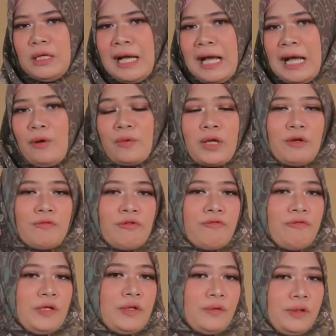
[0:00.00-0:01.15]
How can we
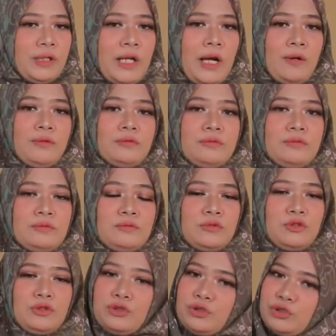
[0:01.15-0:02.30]
figure it out?
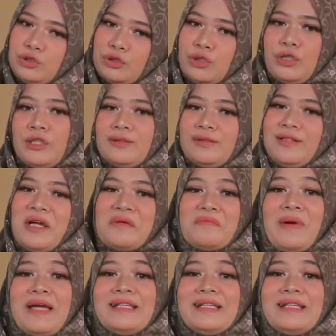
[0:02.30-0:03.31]
Sure, by